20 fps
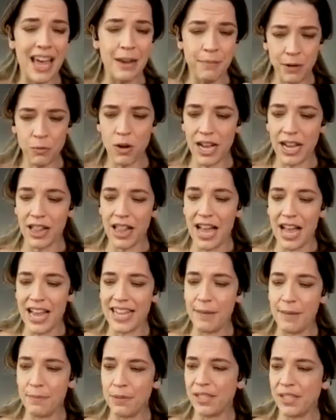And
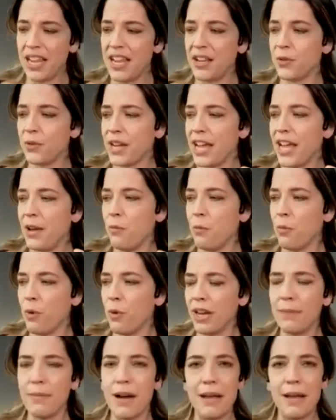meanwhile, I kept saying, okay,
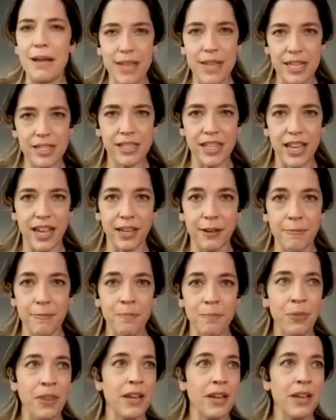what am I
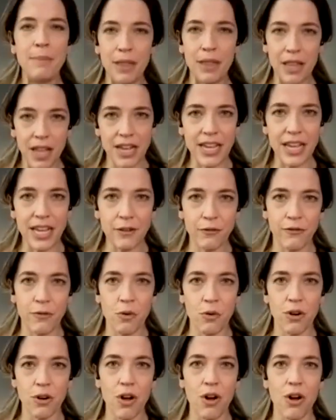missing? I'm applying
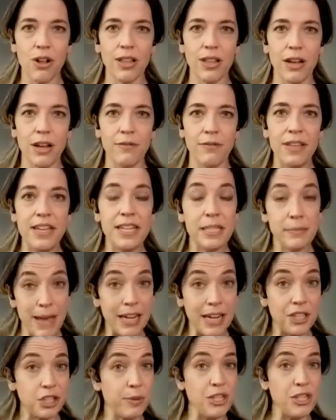for all of these
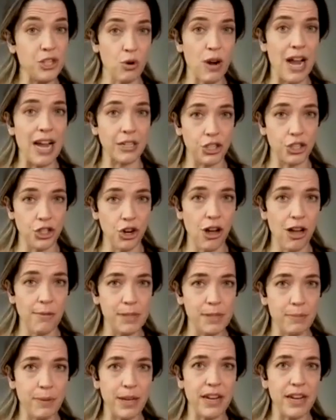management track
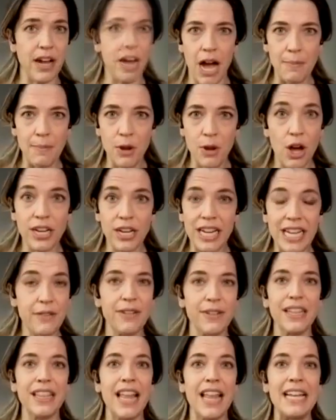jobs, but I'm not
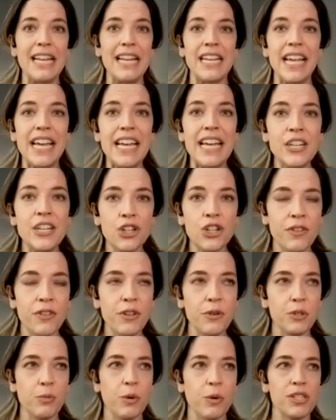even landing
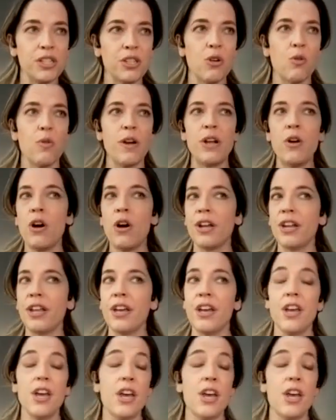interviews. What's going on?